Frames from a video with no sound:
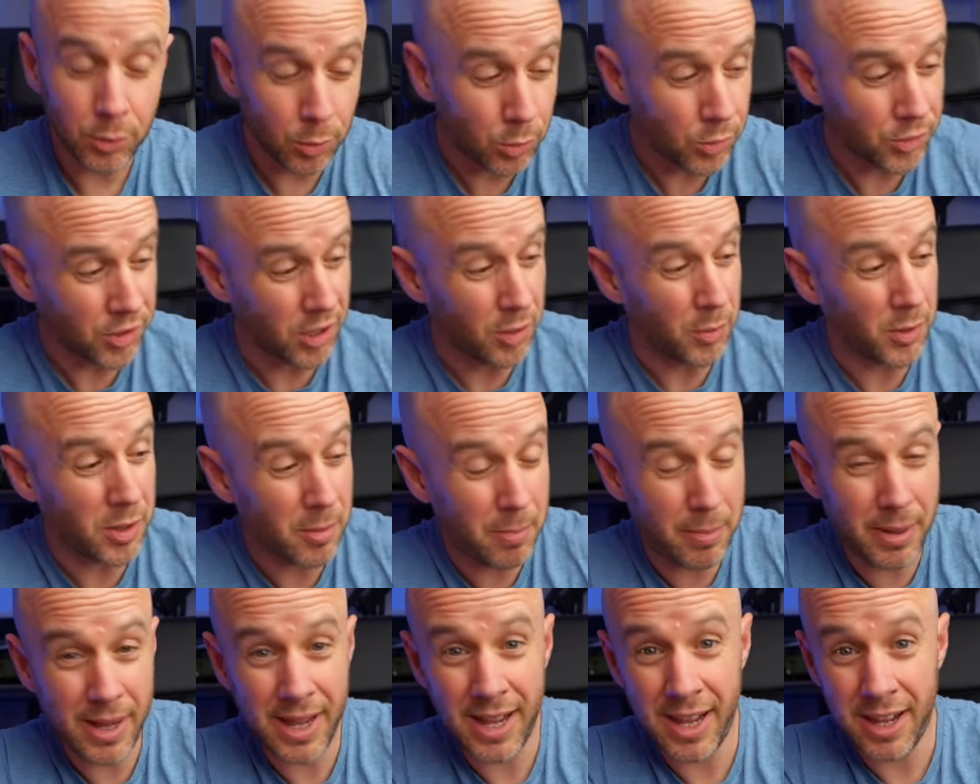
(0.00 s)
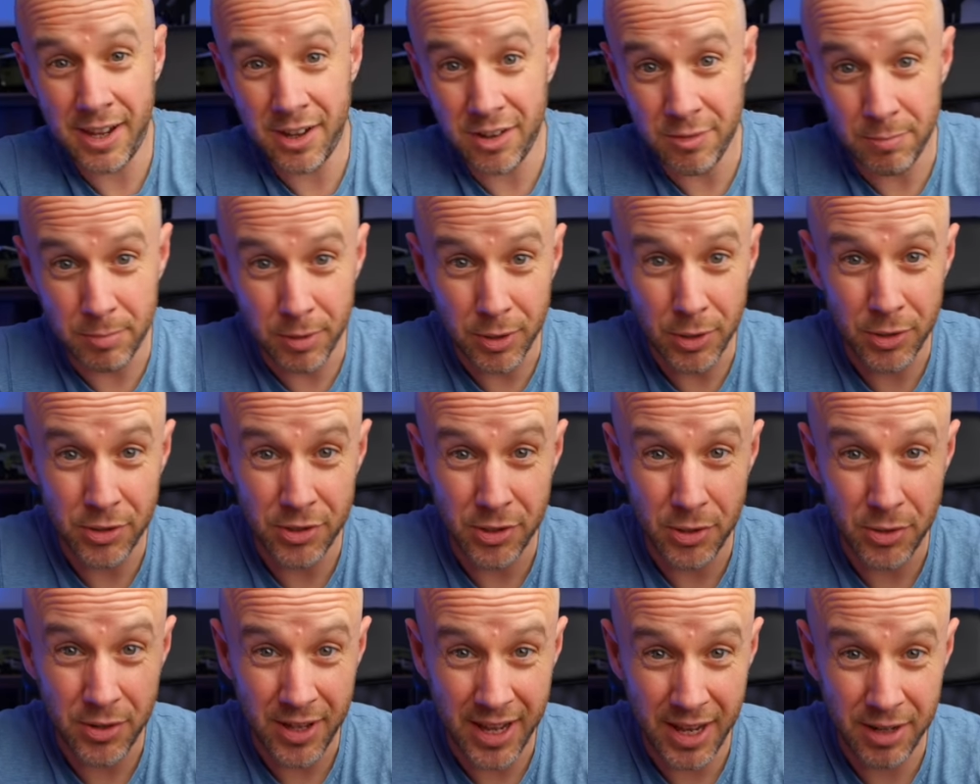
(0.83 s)
also, with a pair of
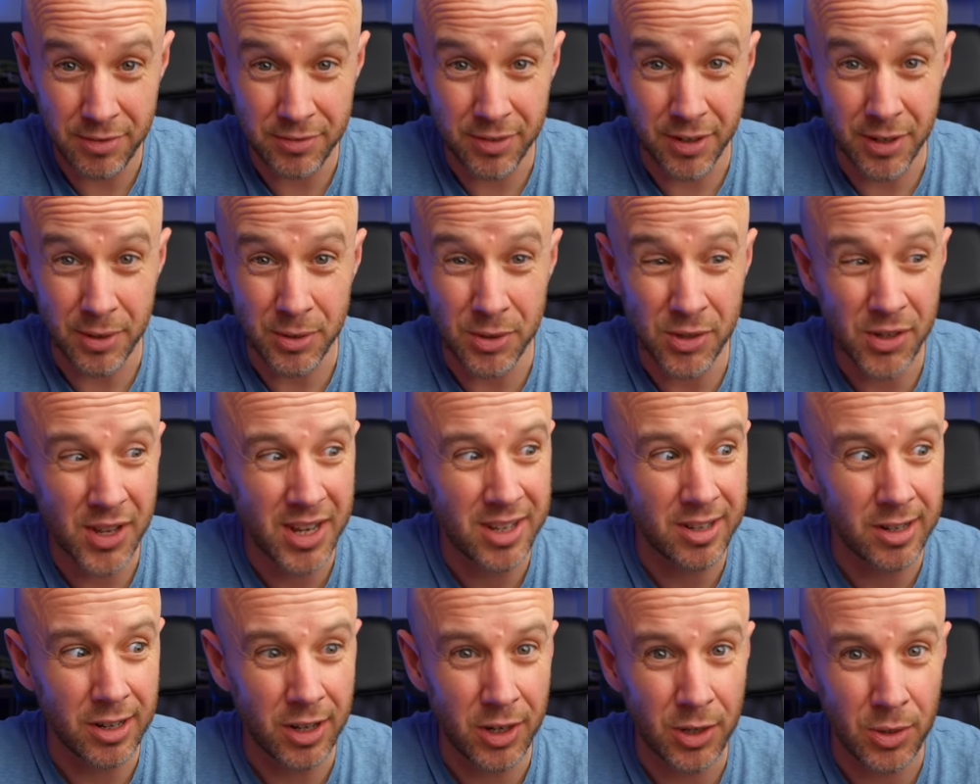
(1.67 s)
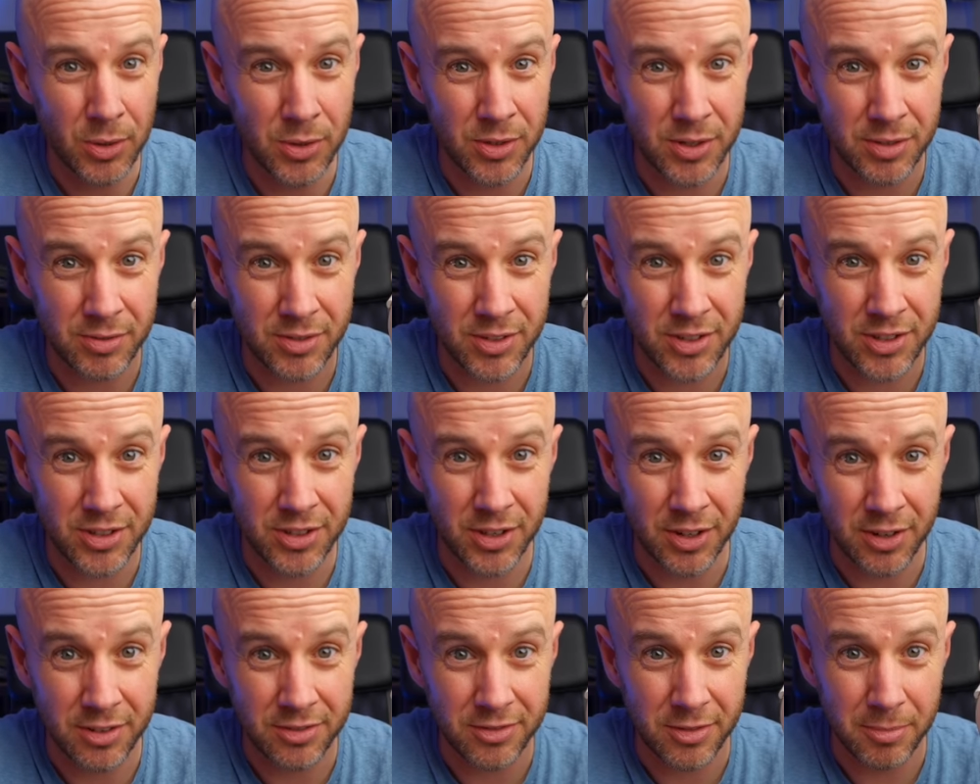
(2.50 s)
Bluetooth headphones, there's loads of
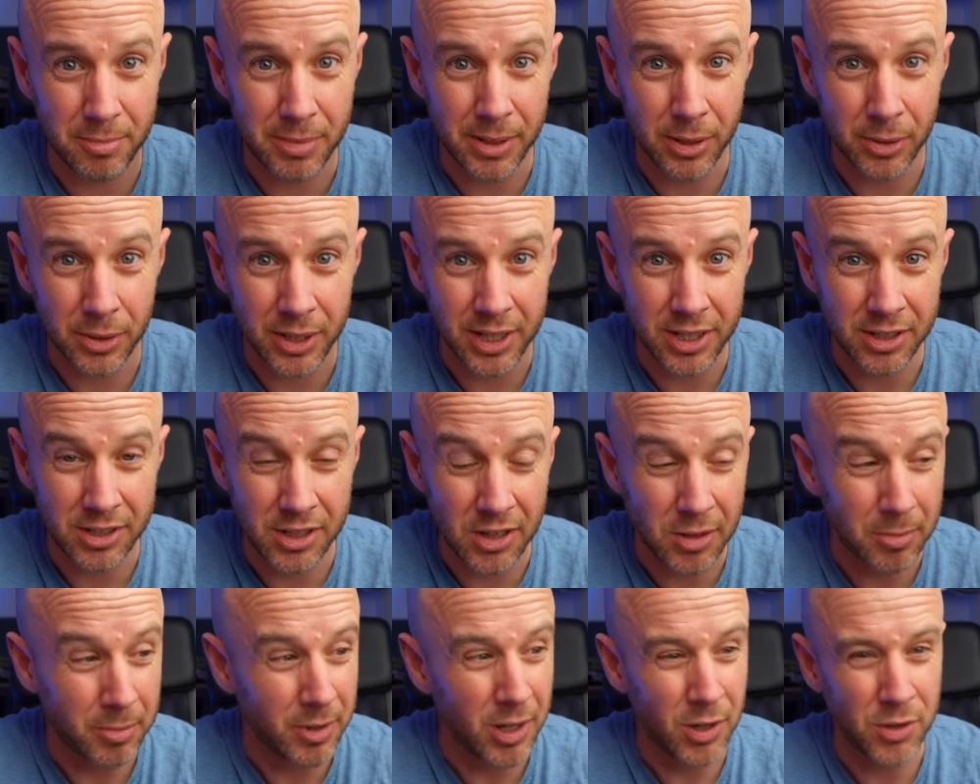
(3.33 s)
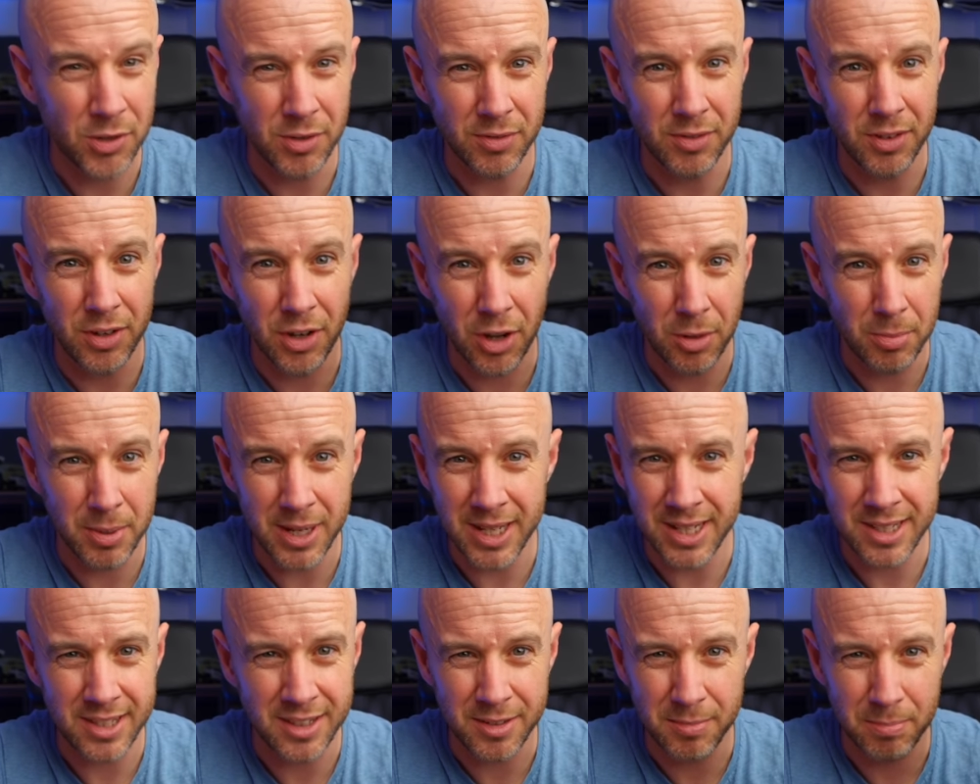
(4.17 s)
stuff built into them, loads of
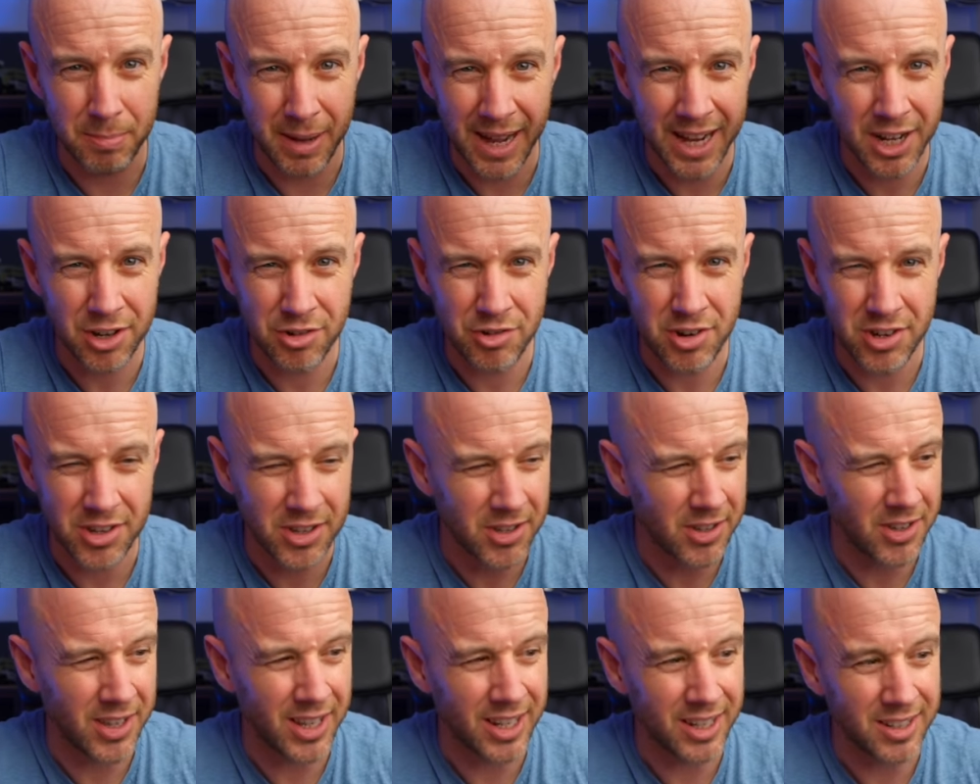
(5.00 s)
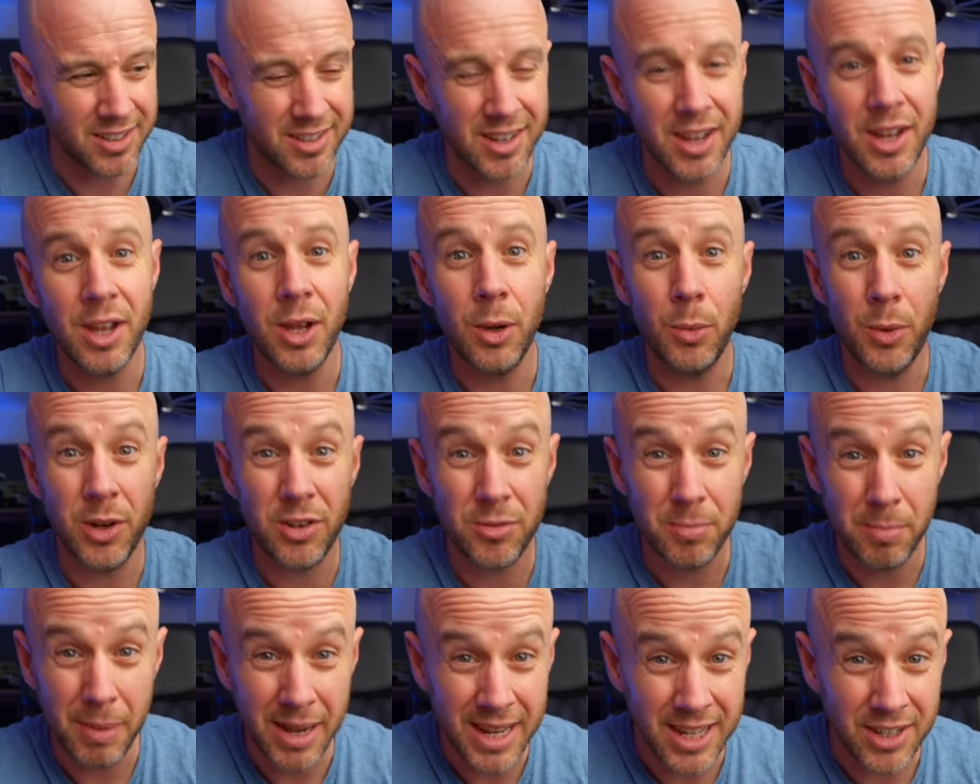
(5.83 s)
gubbins, batteries and things,
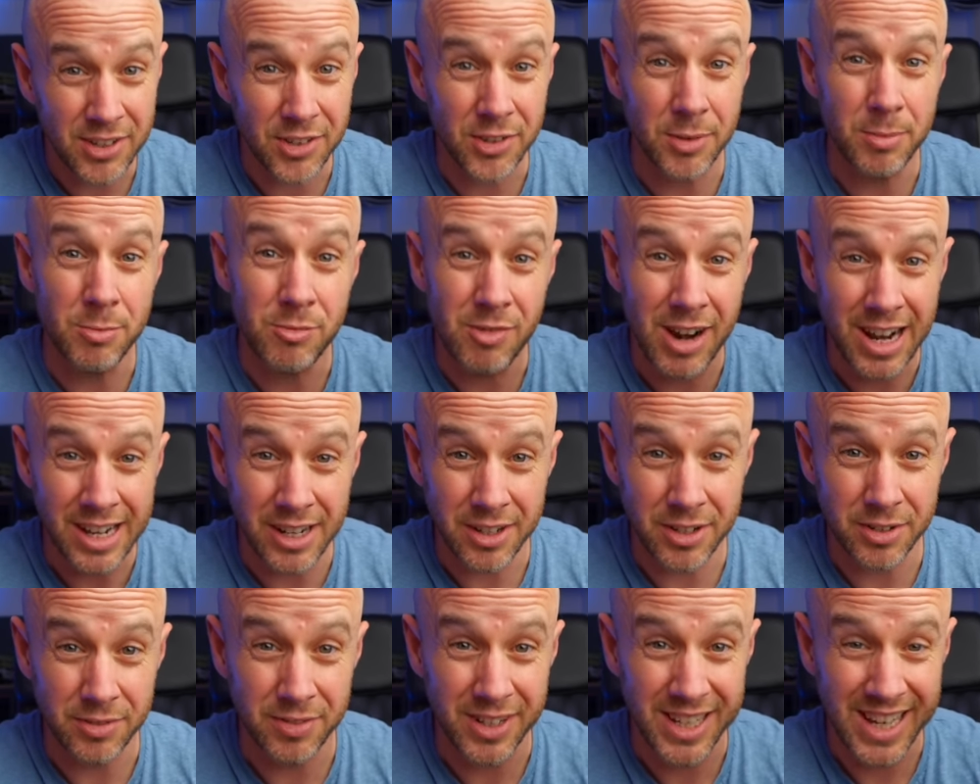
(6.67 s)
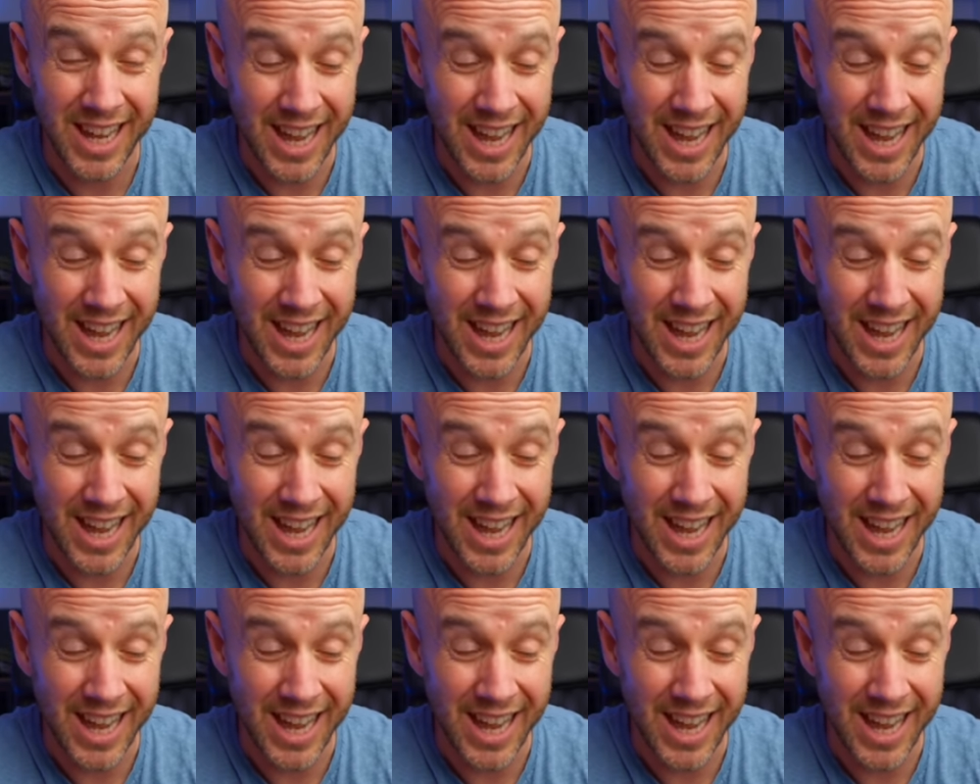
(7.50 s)
which makes them relatively